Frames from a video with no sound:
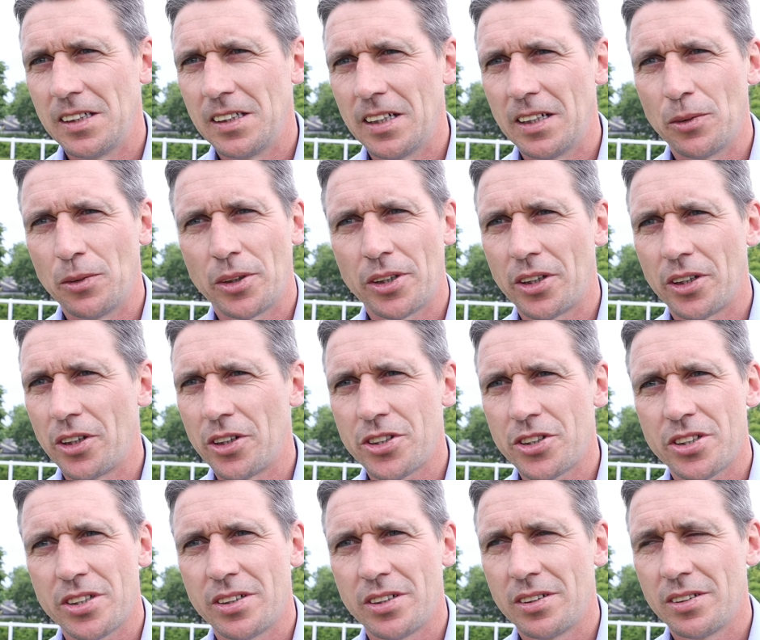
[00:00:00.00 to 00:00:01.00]
Yeah, what a
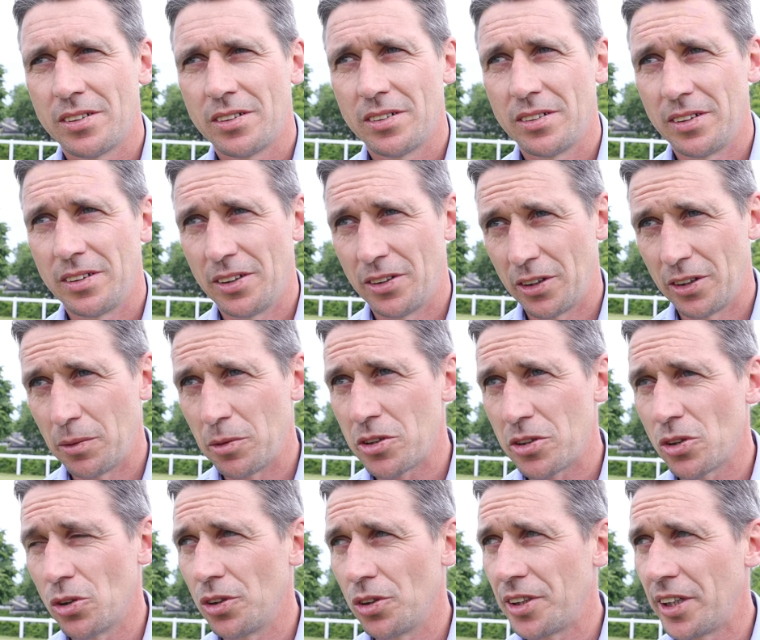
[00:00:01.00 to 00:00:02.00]
horse. You know, he
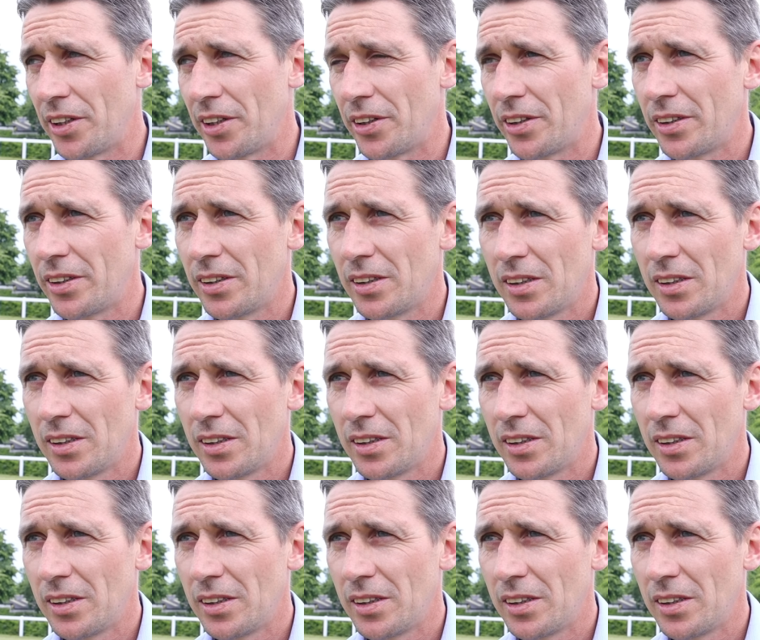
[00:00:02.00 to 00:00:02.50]
was sold here.